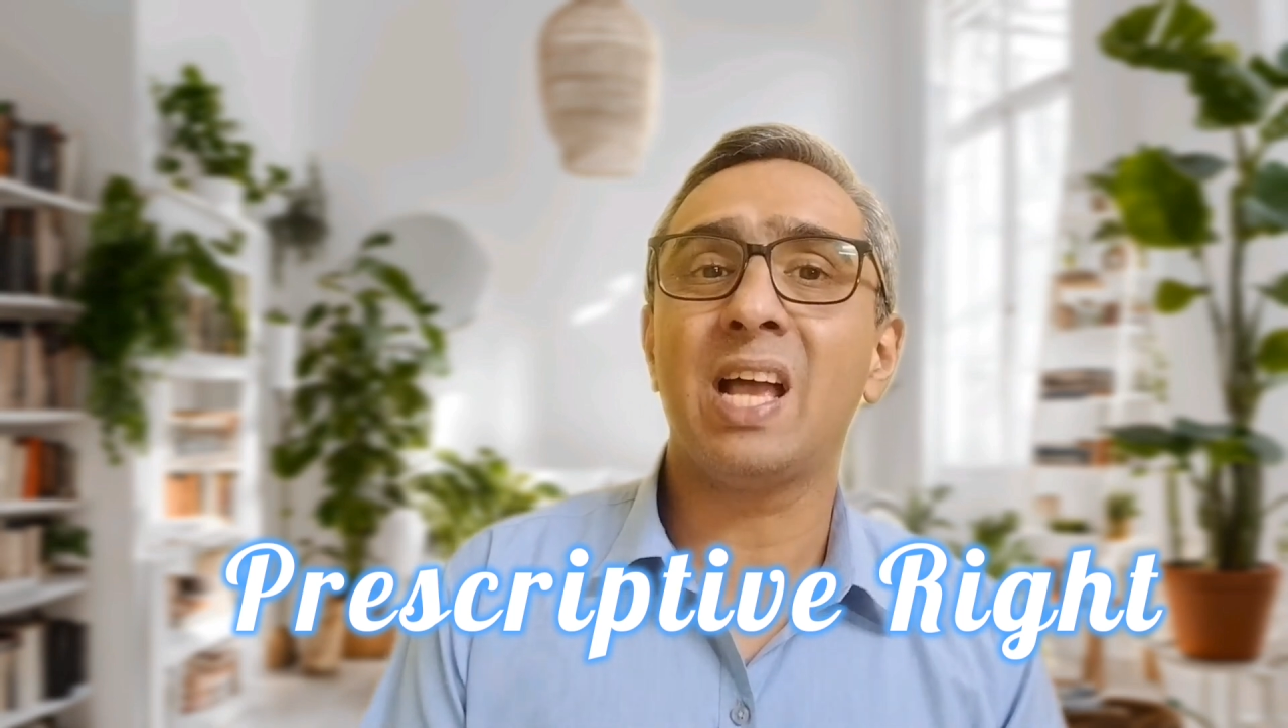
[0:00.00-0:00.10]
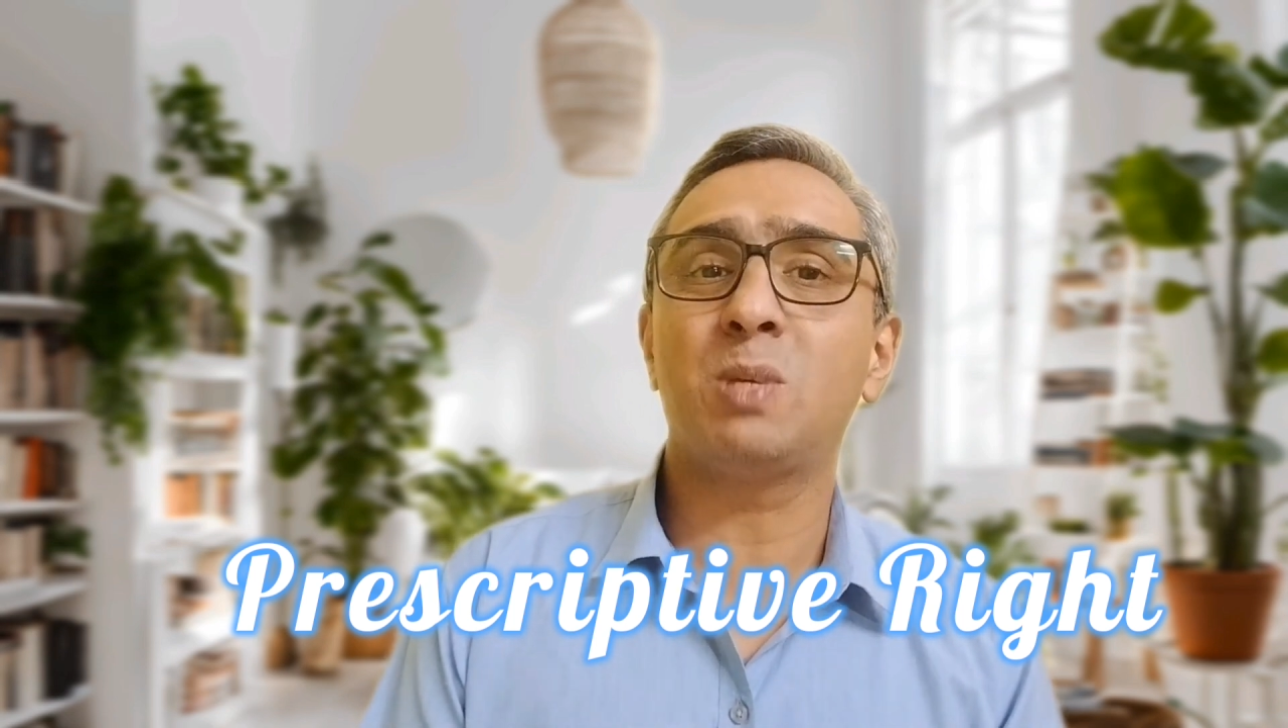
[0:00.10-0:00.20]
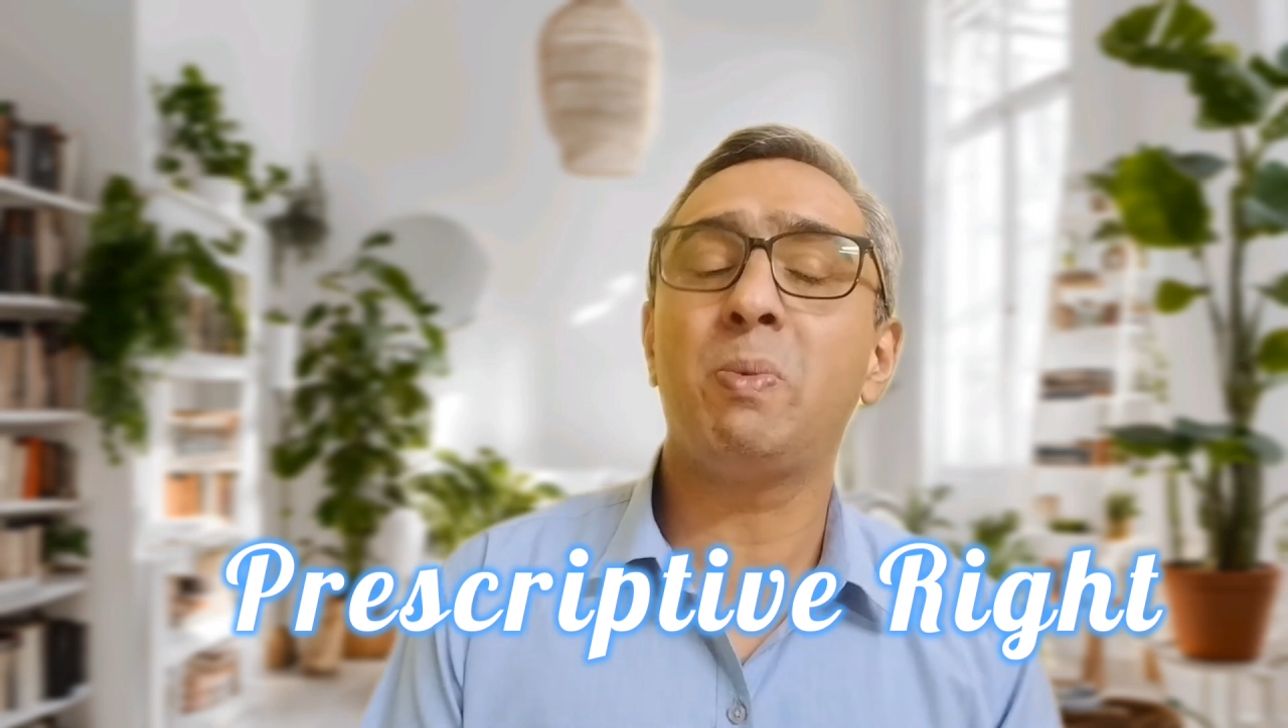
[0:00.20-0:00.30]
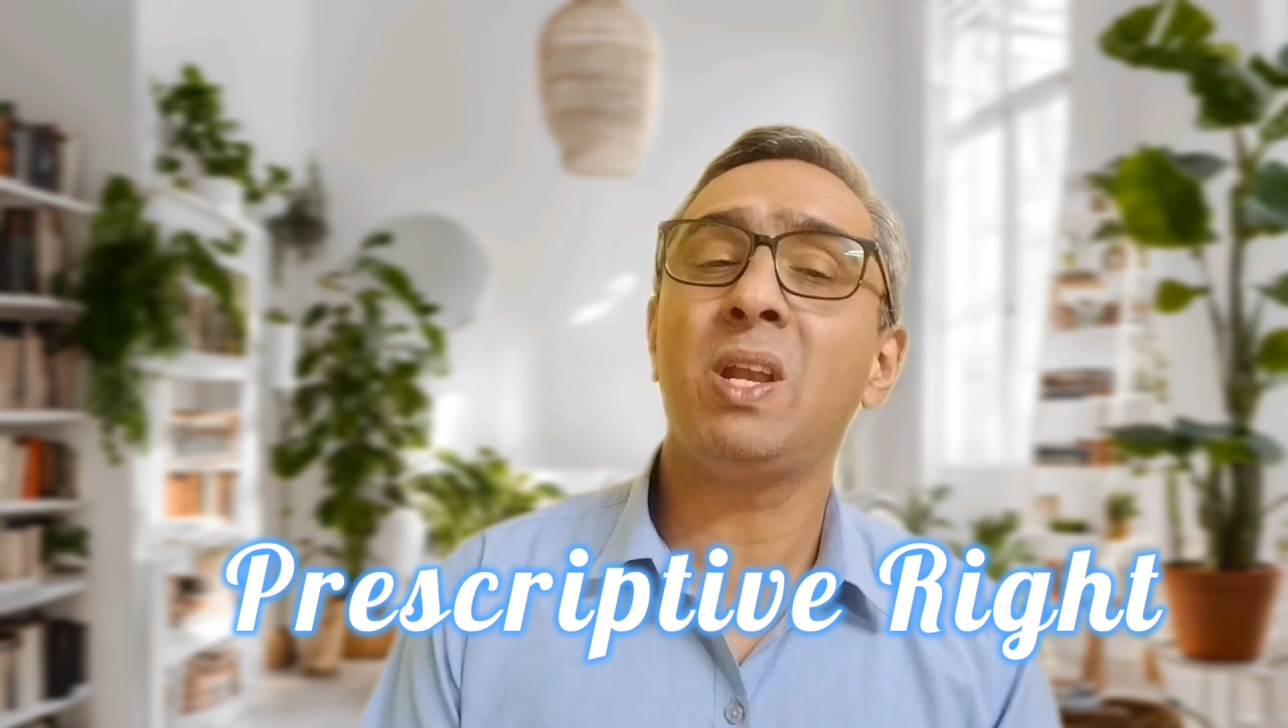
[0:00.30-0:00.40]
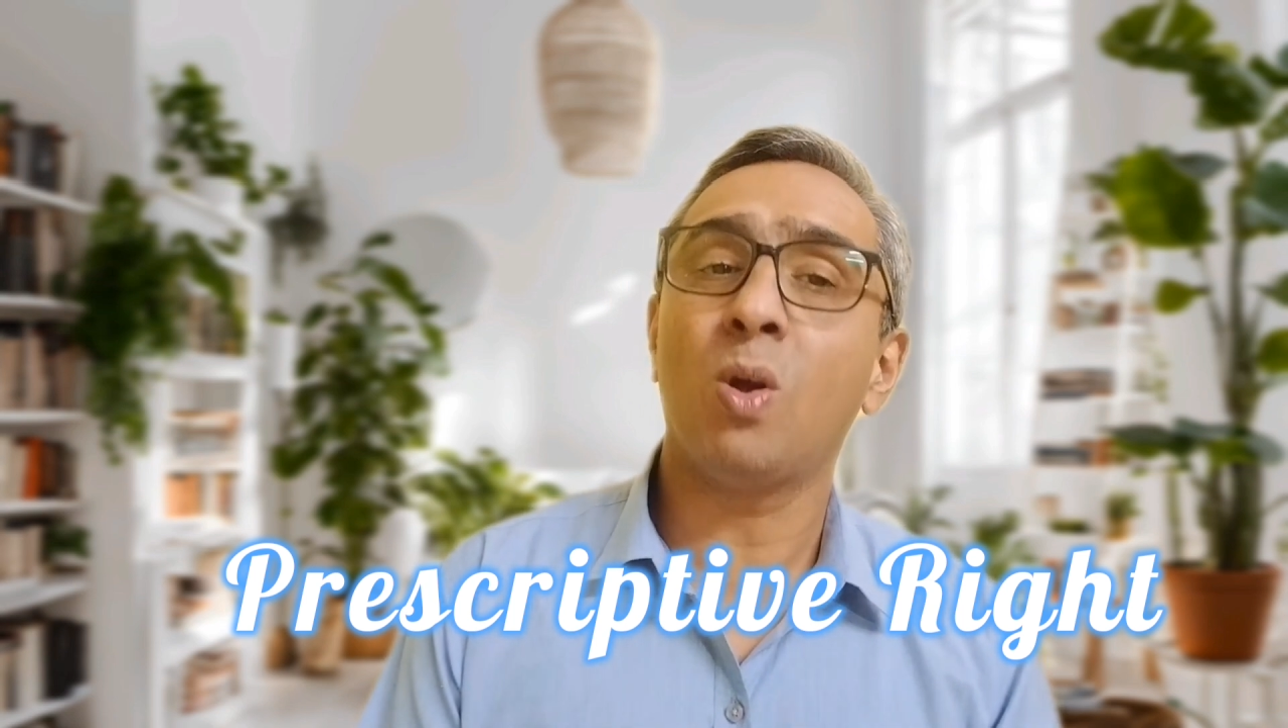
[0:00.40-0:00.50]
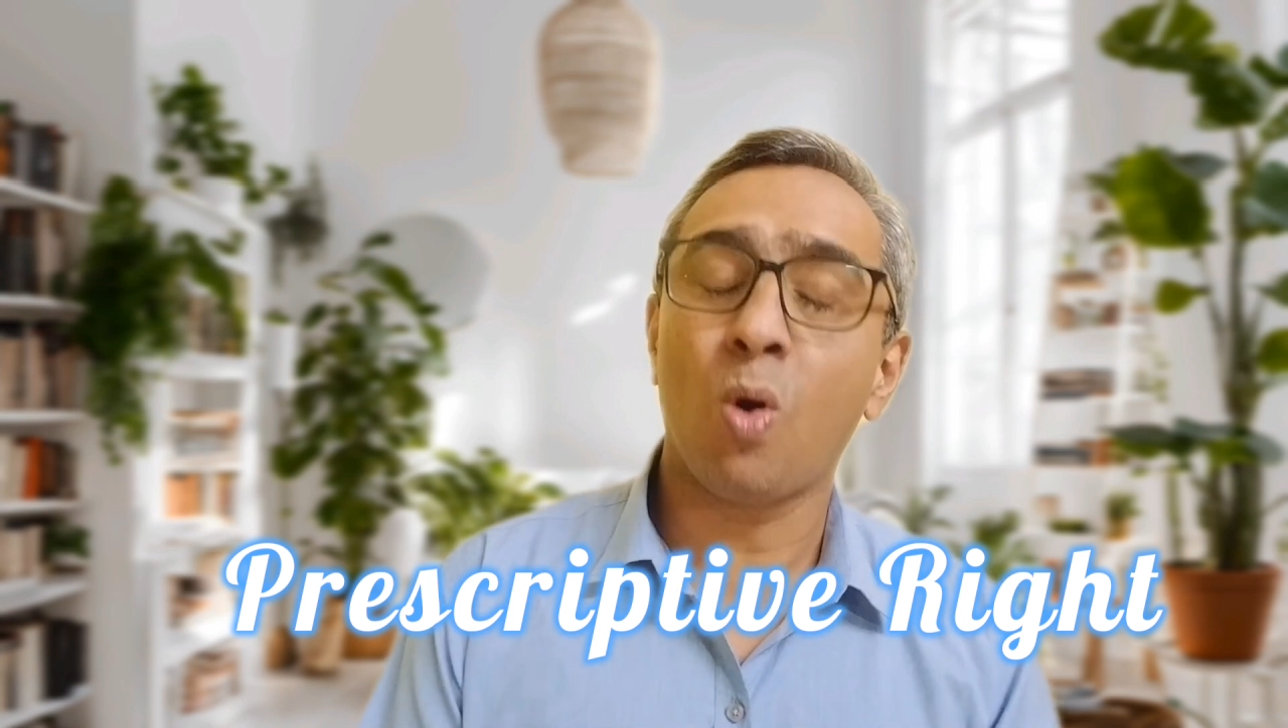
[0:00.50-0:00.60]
has been